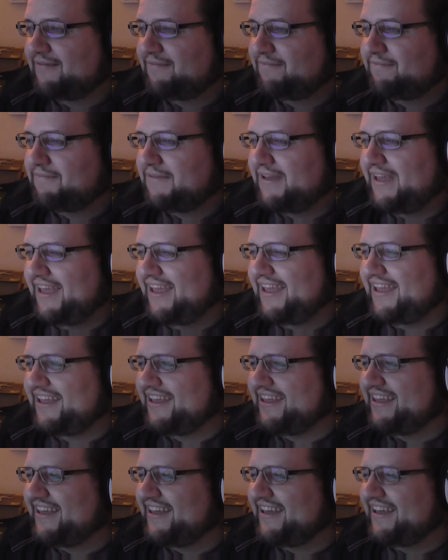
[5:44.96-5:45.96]

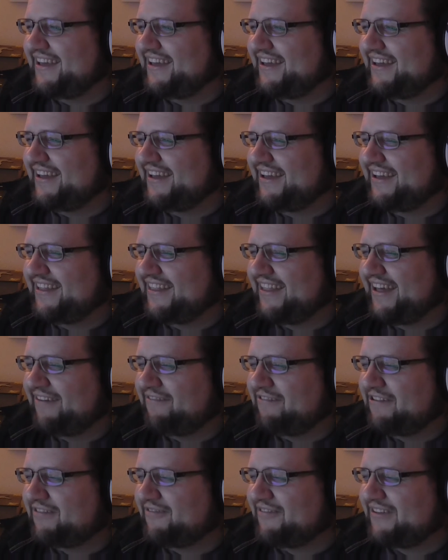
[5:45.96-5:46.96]
Pinky, that
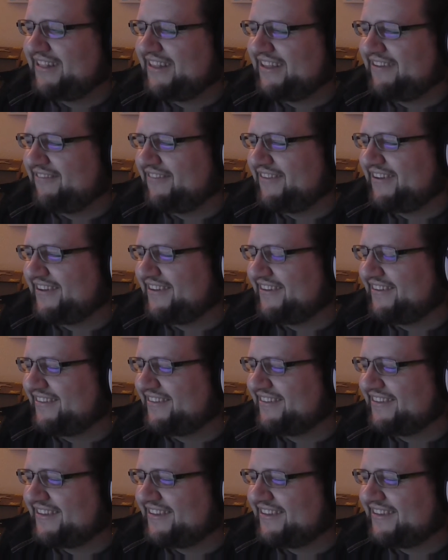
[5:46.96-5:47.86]
will be difficult.